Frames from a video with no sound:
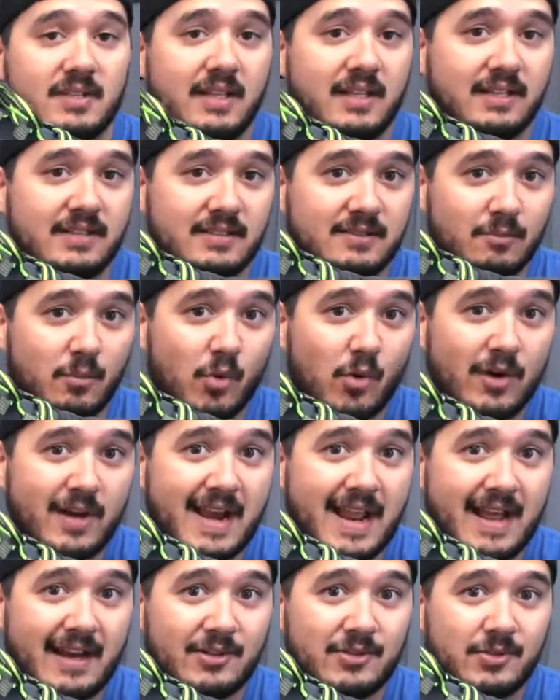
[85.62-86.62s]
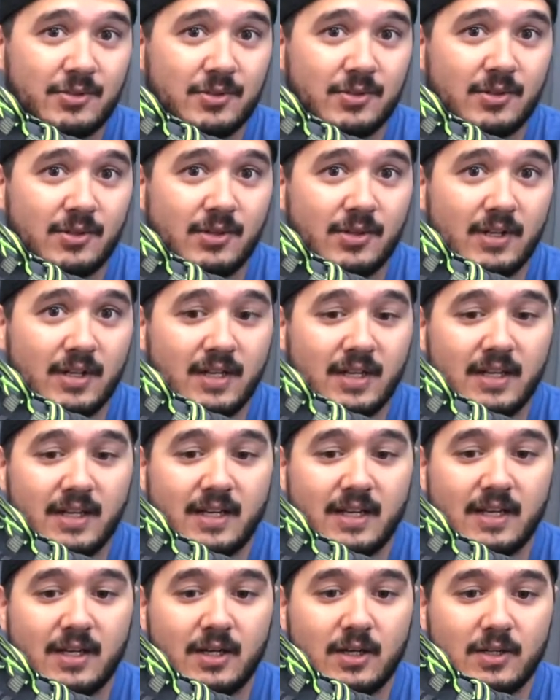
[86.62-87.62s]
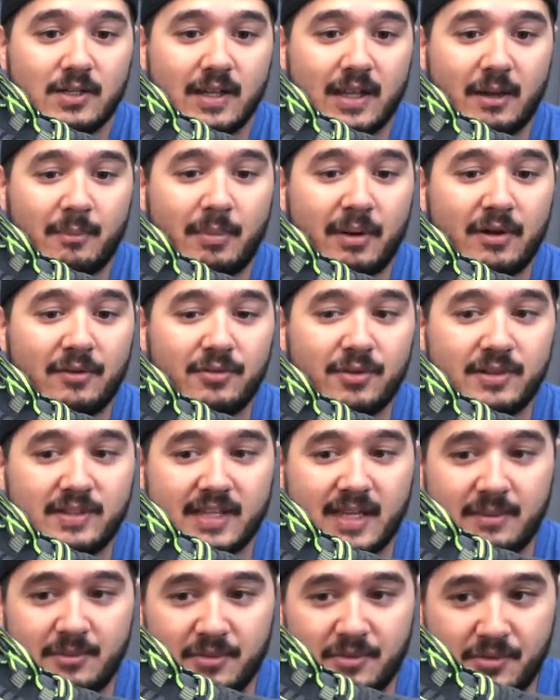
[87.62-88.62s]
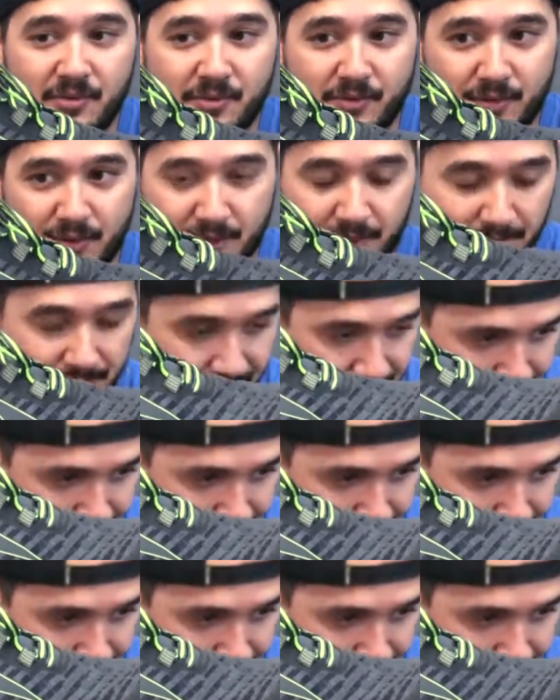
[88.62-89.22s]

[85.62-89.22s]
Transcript: say is more natural, like a barefoot type of a feel.